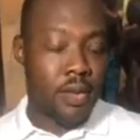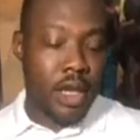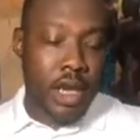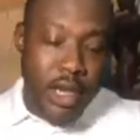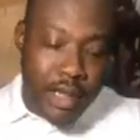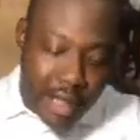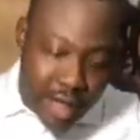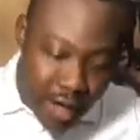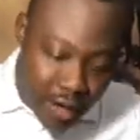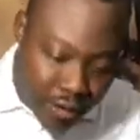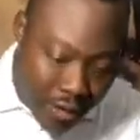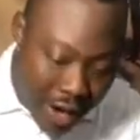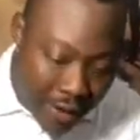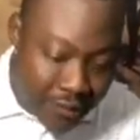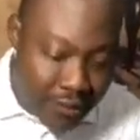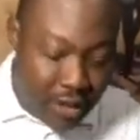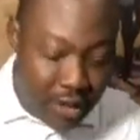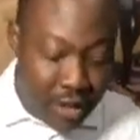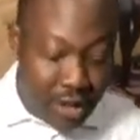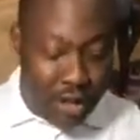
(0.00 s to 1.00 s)
The
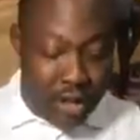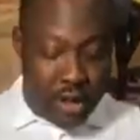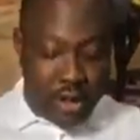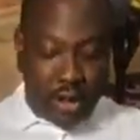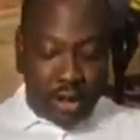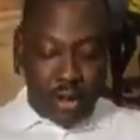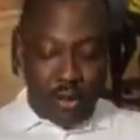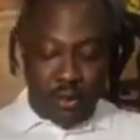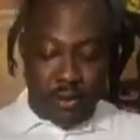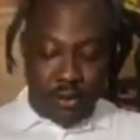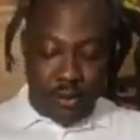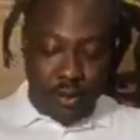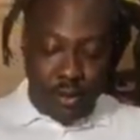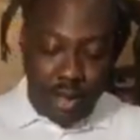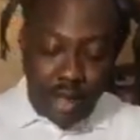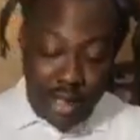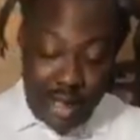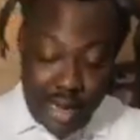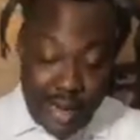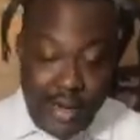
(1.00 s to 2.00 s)
craft is
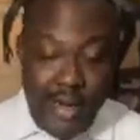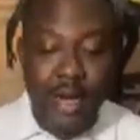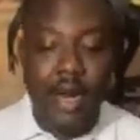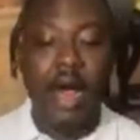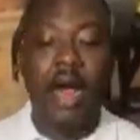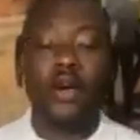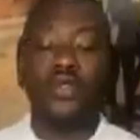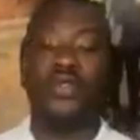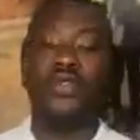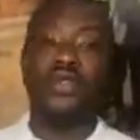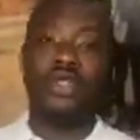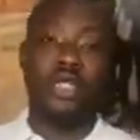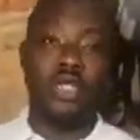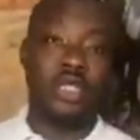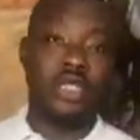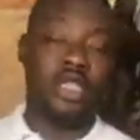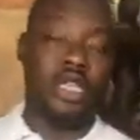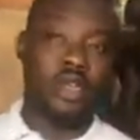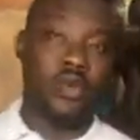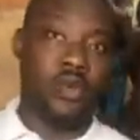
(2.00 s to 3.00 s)
learning how to
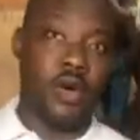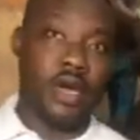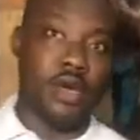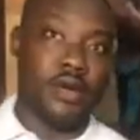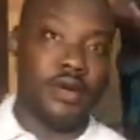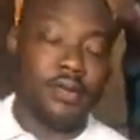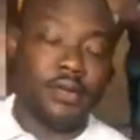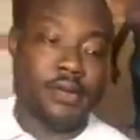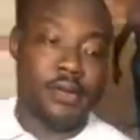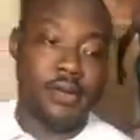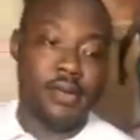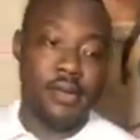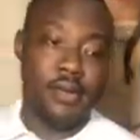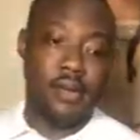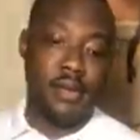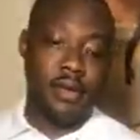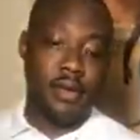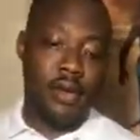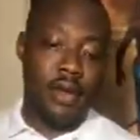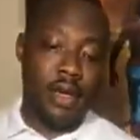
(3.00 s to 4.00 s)
DJ well.
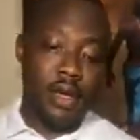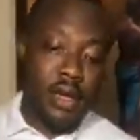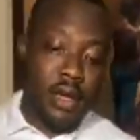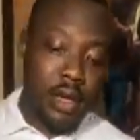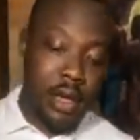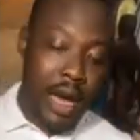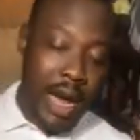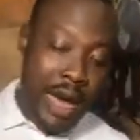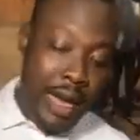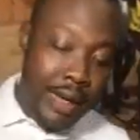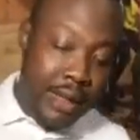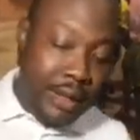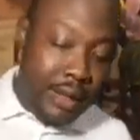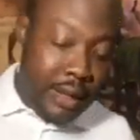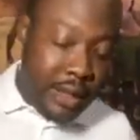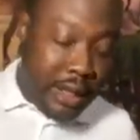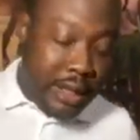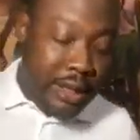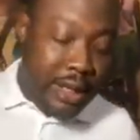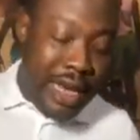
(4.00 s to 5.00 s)
And
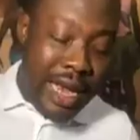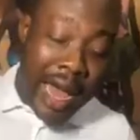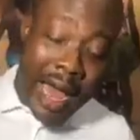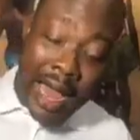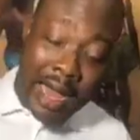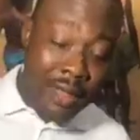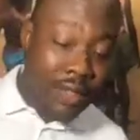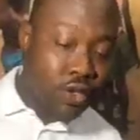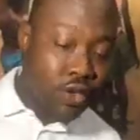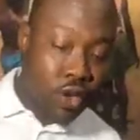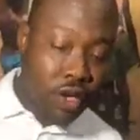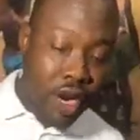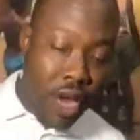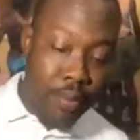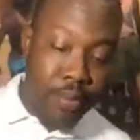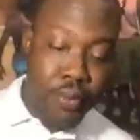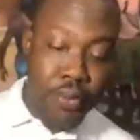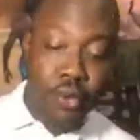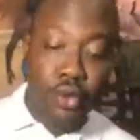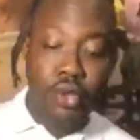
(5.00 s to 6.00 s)
it's a hands-on
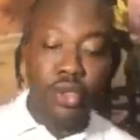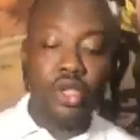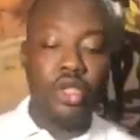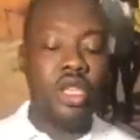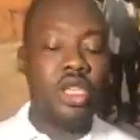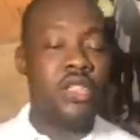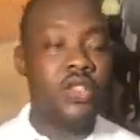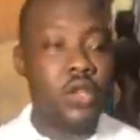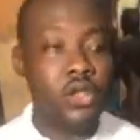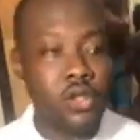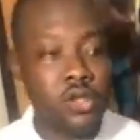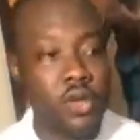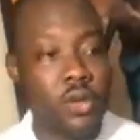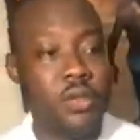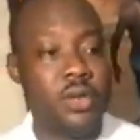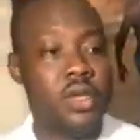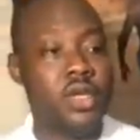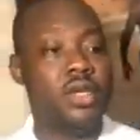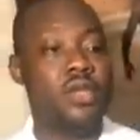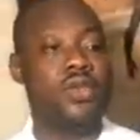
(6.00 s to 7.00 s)
approach. It's not
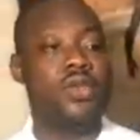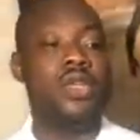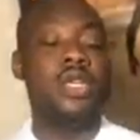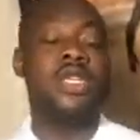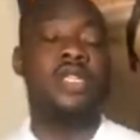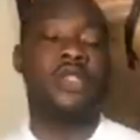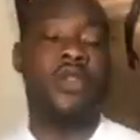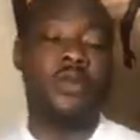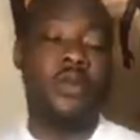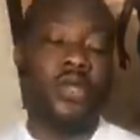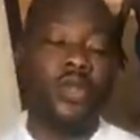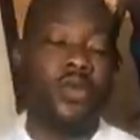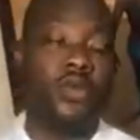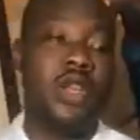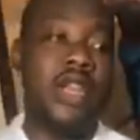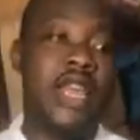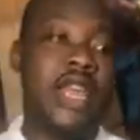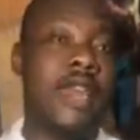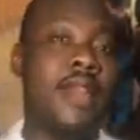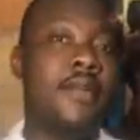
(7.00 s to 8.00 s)
something it's something you
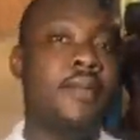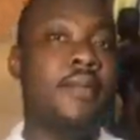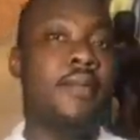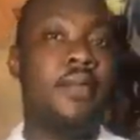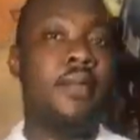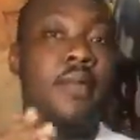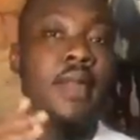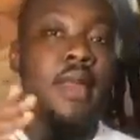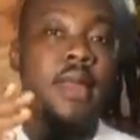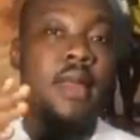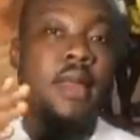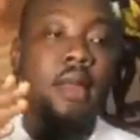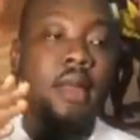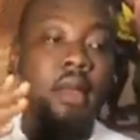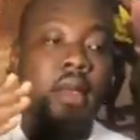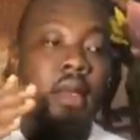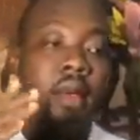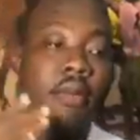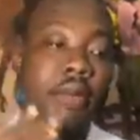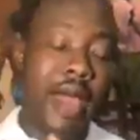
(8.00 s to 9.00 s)
learn
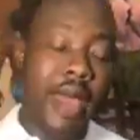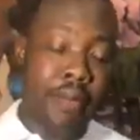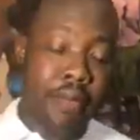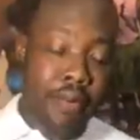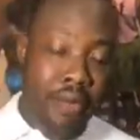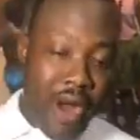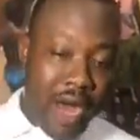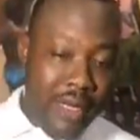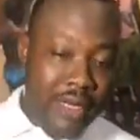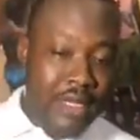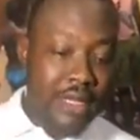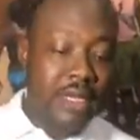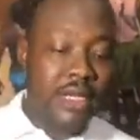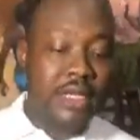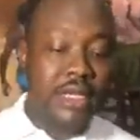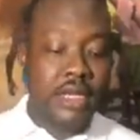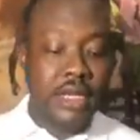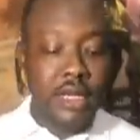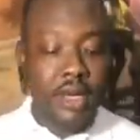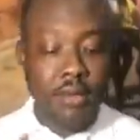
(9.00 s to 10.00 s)
by
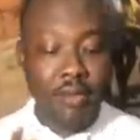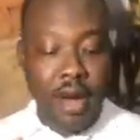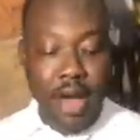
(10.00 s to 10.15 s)
practicing